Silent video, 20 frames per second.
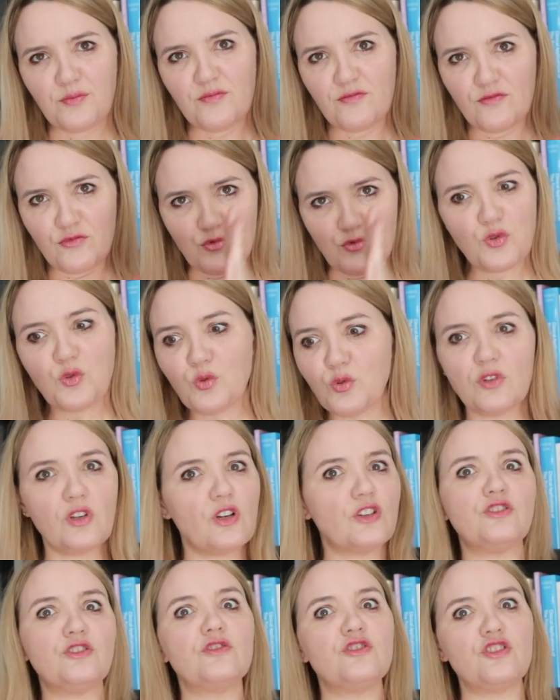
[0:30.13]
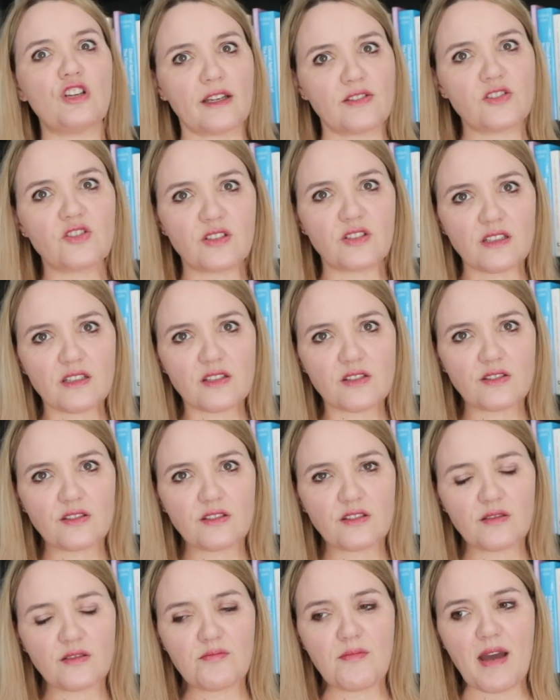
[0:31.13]
rule on
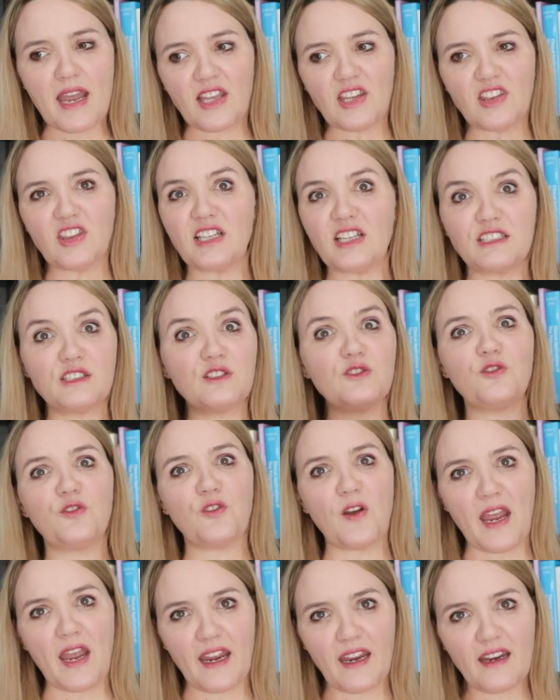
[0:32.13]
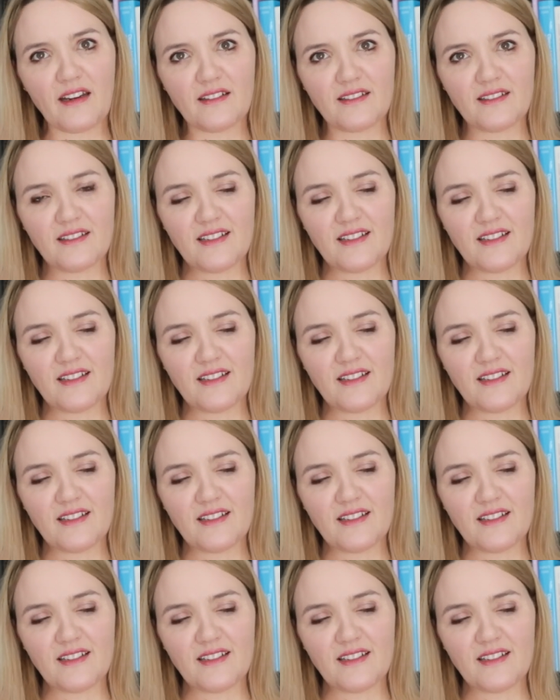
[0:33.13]
justice, make things fair,